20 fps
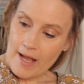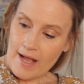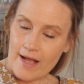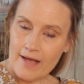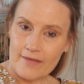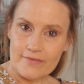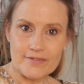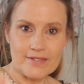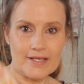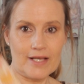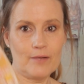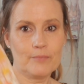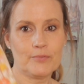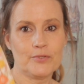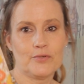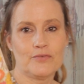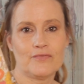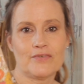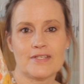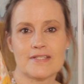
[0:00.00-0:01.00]
And how
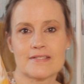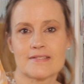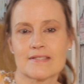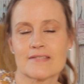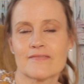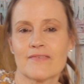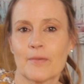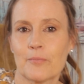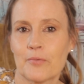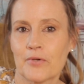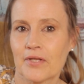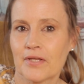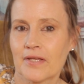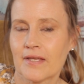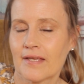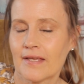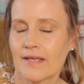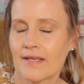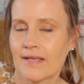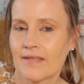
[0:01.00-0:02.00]
beautiful is this fabric?
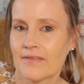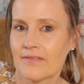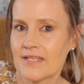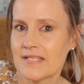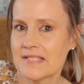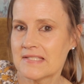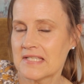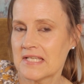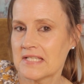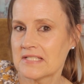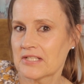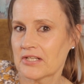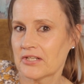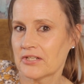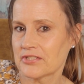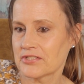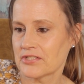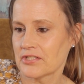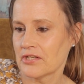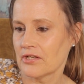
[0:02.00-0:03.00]
This is a
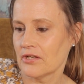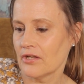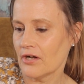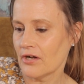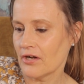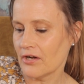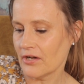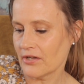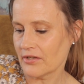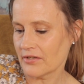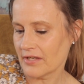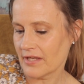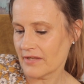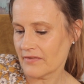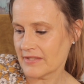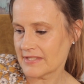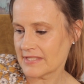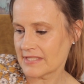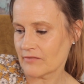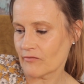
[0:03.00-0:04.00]
cotton lawn.
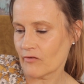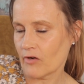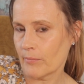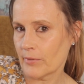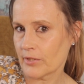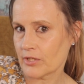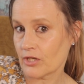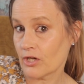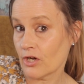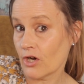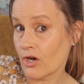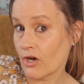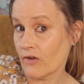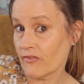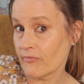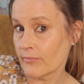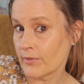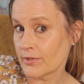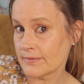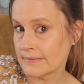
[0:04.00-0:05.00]
This is a Robert
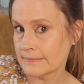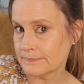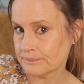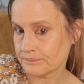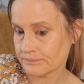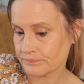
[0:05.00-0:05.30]
Kaufman